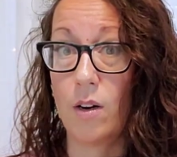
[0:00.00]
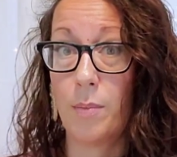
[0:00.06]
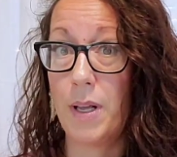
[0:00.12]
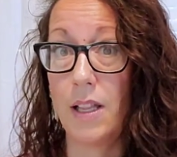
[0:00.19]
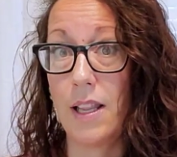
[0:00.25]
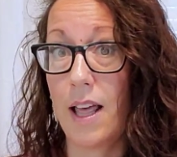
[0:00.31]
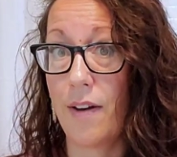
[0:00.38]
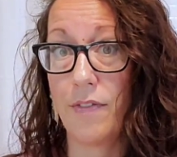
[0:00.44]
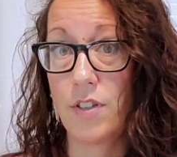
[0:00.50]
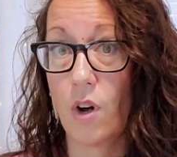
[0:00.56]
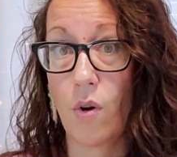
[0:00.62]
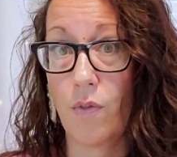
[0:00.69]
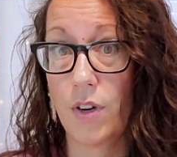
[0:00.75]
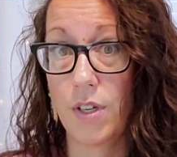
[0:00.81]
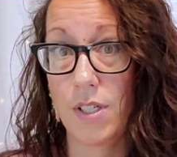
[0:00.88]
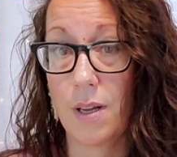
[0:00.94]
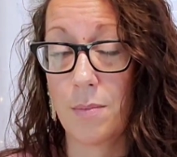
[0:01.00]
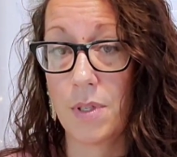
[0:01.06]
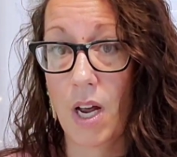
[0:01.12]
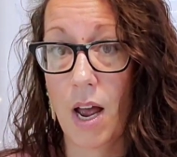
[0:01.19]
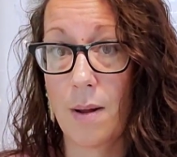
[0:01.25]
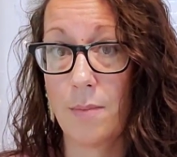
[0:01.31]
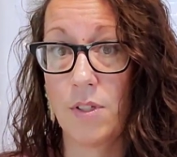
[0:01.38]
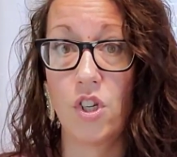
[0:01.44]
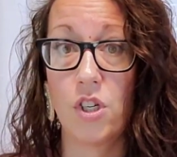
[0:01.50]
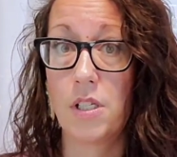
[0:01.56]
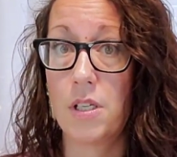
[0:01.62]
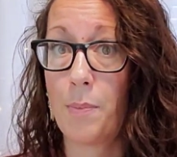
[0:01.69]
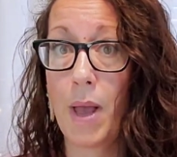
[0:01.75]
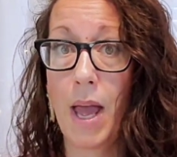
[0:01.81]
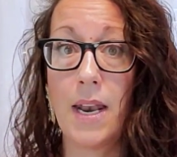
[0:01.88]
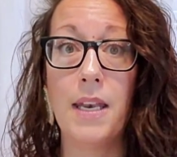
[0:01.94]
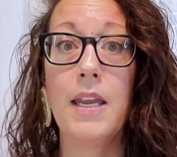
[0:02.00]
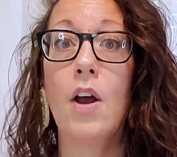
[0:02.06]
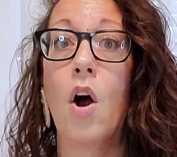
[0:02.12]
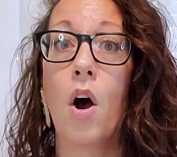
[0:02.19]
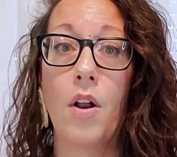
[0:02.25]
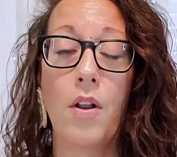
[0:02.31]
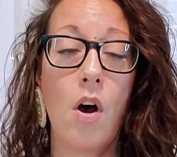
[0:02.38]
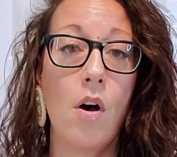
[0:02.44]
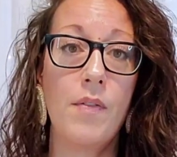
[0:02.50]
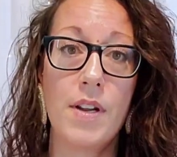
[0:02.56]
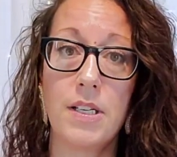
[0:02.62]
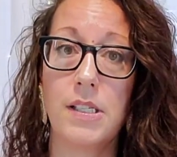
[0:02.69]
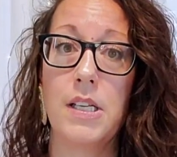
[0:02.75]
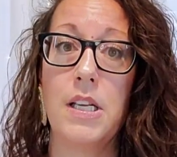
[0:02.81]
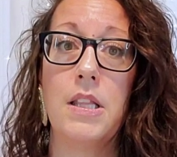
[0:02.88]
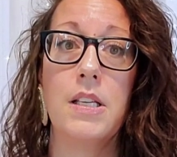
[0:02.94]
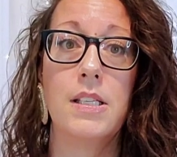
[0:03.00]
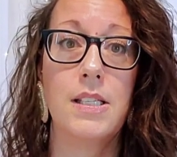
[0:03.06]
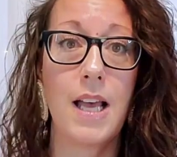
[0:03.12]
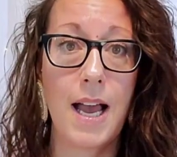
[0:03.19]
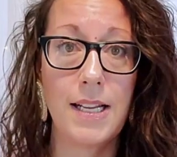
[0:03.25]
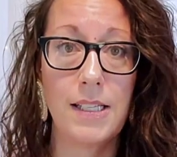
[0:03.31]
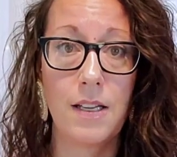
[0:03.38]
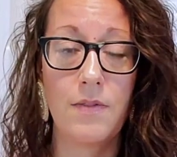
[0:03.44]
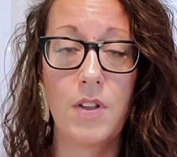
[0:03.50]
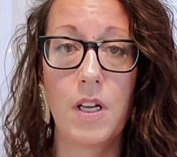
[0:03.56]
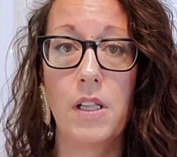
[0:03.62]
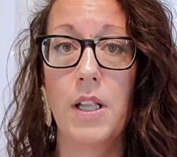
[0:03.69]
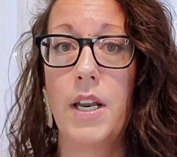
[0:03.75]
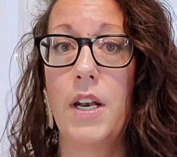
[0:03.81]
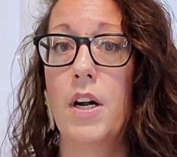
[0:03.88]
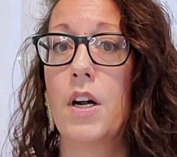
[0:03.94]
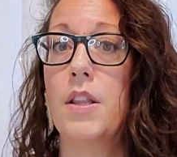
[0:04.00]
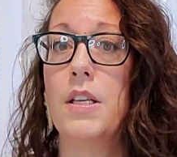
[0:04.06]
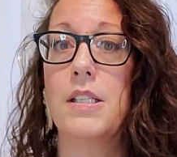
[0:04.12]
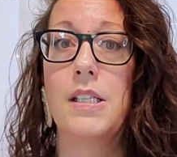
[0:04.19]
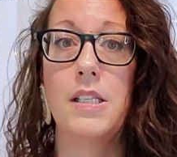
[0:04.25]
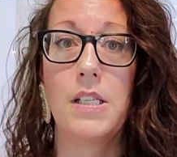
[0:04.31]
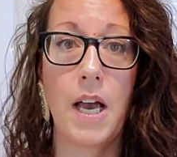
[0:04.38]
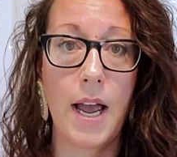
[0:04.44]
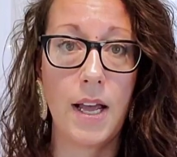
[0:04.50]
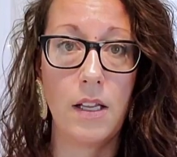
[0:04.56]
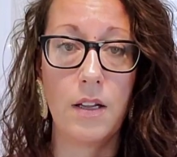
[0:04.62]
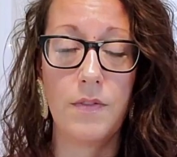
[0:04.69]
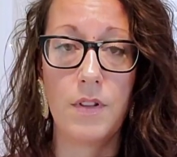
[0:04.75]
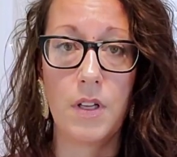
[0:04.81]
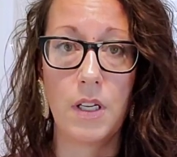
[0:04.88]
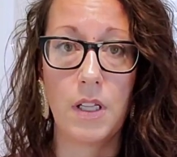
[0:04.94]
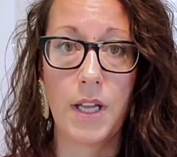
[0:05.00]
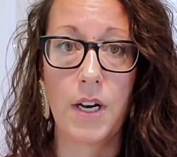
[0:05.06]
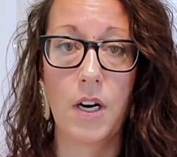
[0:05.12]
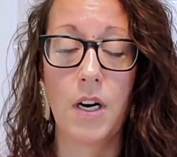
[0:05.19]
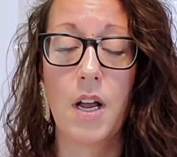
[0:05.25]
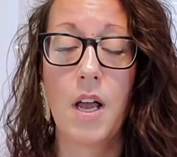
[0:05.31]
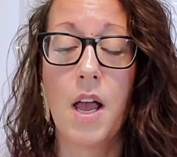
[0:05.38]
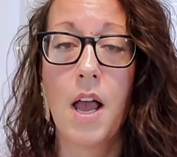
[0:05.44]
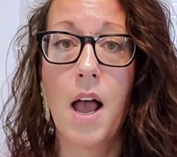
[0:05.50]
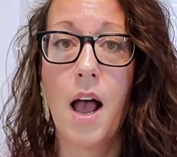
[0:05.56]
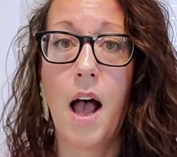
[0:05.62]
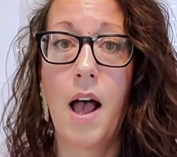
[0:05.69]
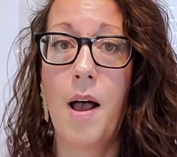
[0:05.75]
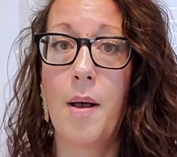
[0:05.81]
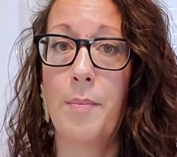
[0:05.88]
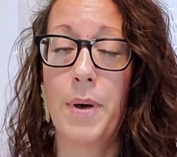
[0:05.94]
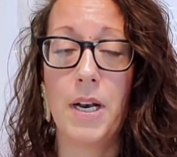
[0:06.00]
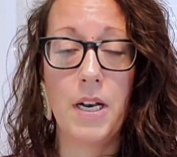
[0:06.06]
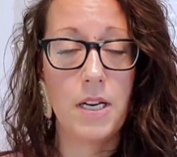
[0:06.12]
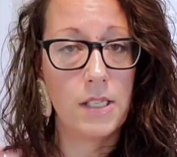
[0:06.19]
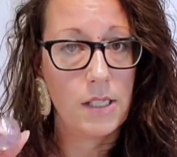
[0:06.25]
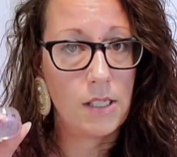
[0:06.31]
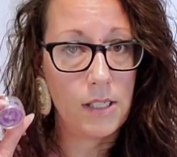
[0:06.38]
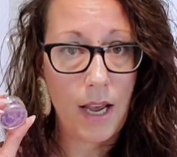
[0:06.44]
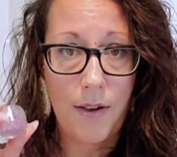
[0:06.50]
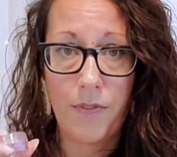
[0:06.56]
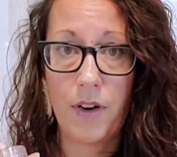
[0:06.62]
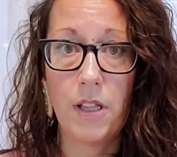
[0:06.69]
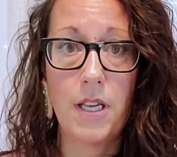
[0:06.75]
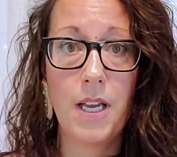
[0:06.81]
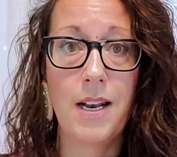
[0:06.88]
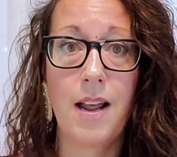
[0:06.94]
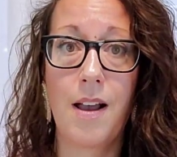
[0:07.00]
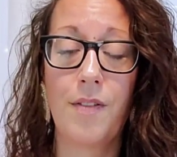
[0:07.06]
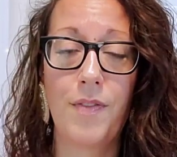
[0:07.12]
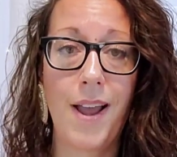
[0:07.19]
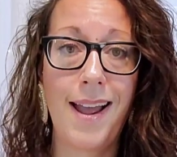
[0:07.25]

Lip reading: bit left over sometimes, just depending on obviously the size of the glitter, the style of the glitter, but it is definitely enough.